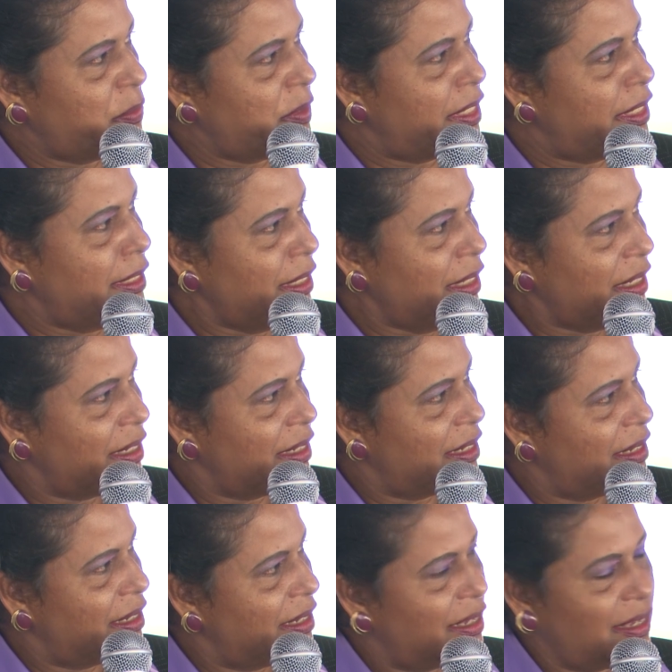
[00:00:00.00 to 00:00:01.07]
of Commerce and
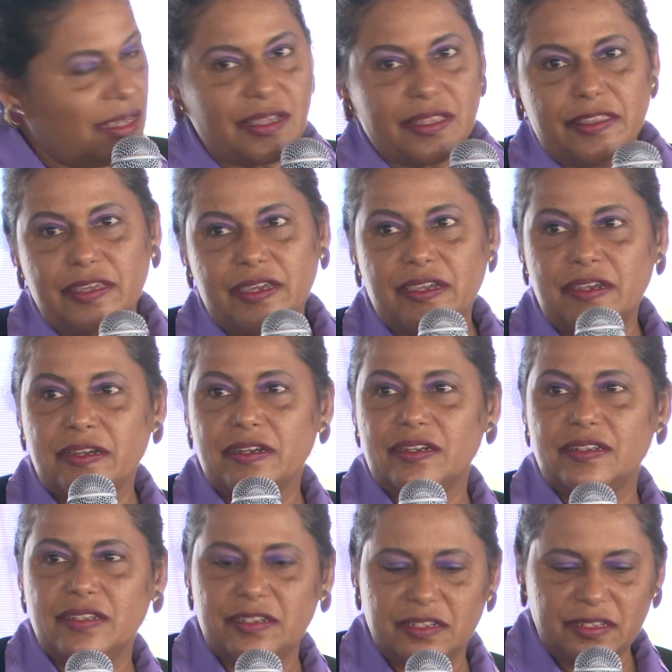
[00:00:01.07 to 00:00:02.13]
Industry,
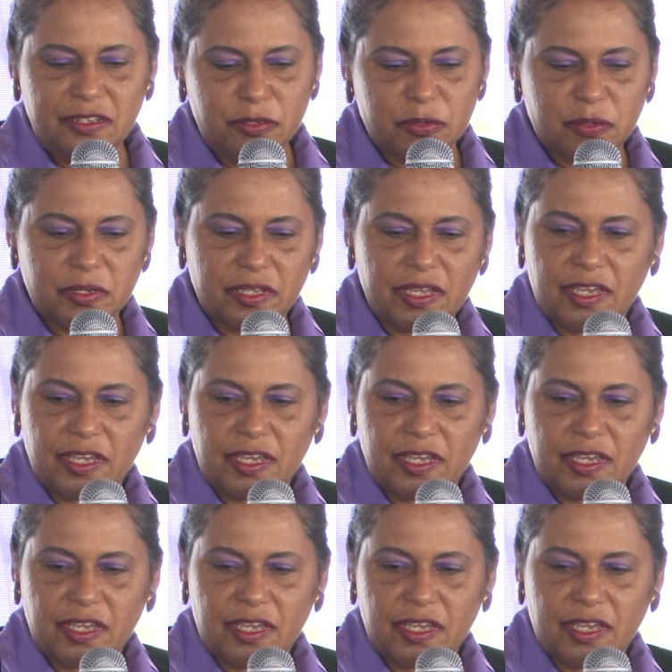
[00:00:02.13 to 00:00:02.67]
Shaliza Shaw.